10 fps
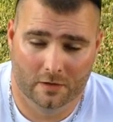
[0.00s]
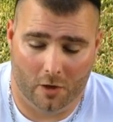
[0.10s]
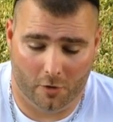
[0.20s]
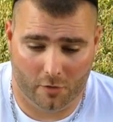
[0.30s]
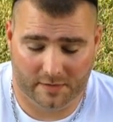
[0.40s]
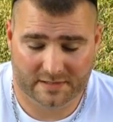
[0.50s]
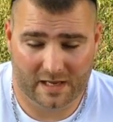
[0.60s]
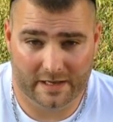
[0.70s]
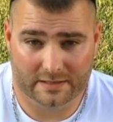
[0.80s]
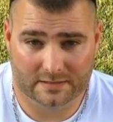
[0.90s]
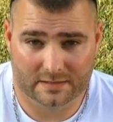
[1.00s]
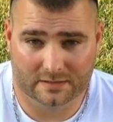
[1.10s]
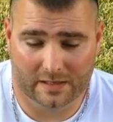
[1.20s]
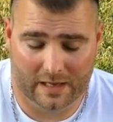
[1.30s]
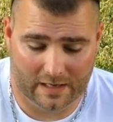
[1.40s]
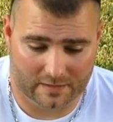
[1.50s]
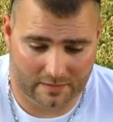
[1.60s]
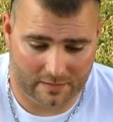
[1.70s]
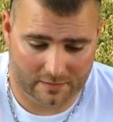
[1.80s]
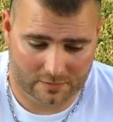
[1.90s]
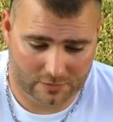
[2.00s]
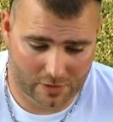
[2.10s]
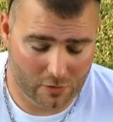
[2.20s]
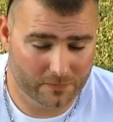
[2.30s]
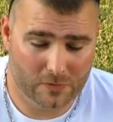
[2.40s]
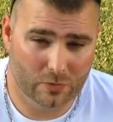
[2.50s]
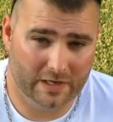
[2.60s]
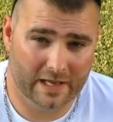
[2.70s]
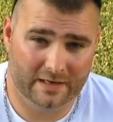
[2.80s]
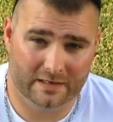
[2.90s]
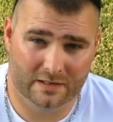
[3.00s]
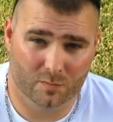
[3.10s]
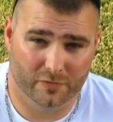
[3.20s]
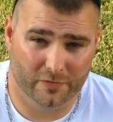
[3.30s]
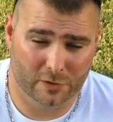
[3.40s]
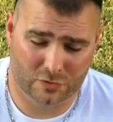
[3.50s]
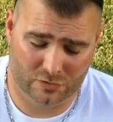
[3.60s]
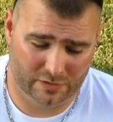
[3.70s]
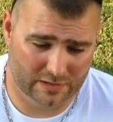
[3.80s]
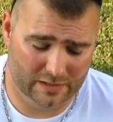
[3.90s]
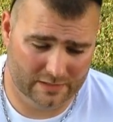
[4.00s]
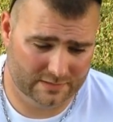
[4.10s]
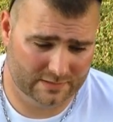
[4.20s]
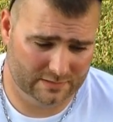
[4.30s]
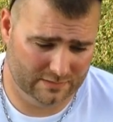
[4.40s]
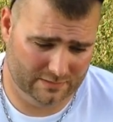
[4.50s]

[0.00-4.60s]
on all the sites. And, uh, you know, if you went and had that done professionally, it's